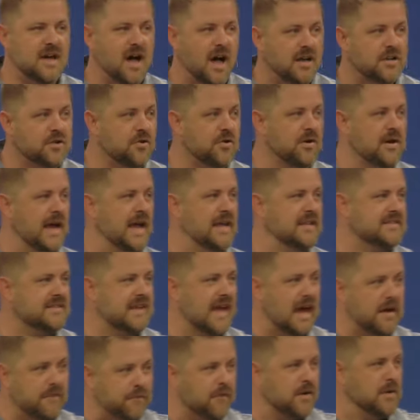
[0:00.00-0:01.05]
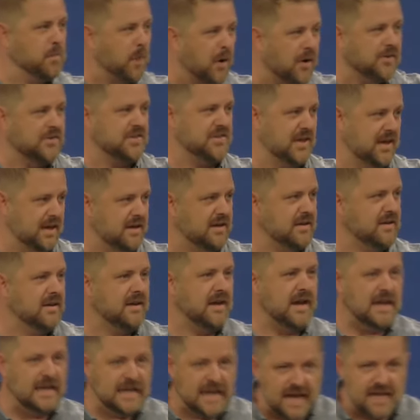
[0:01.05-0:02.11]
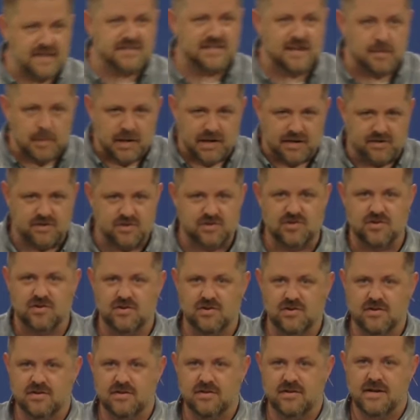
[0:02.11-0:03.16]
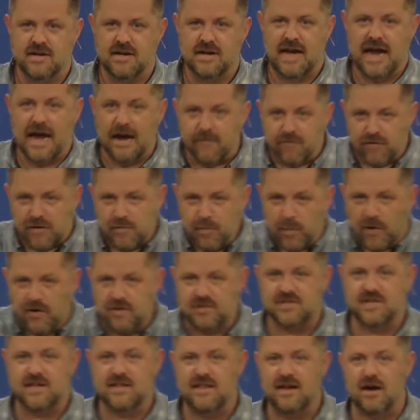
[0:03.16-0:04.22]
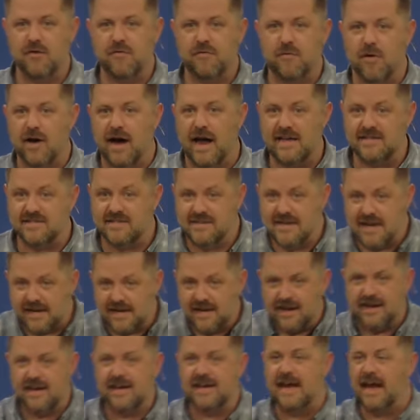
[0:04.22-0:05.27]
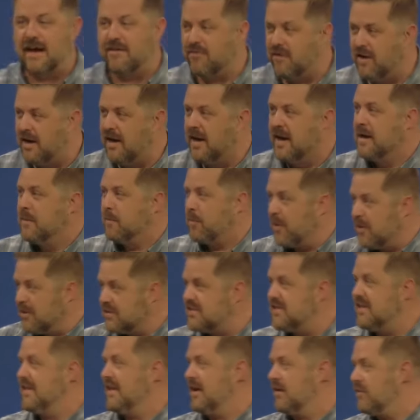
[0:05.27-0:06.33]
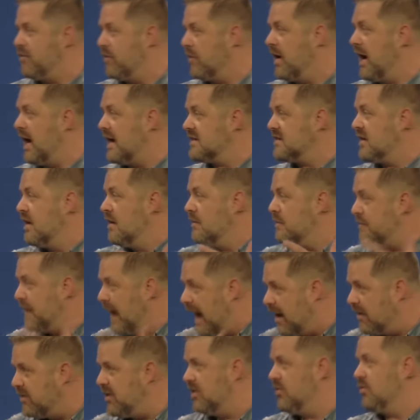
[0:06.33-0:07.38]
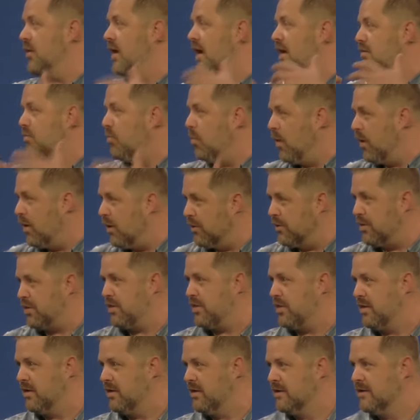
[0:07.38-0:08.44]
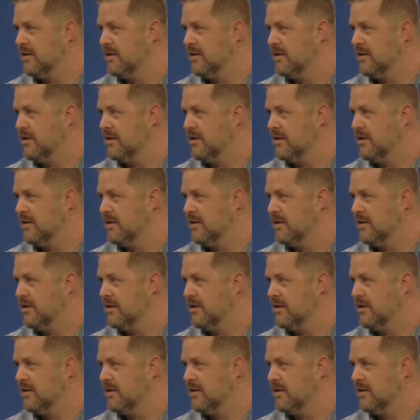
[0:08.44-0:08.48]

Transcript: God creates every person in his image. Every person, therefore, has dignity. Every person, therefore, has value and worth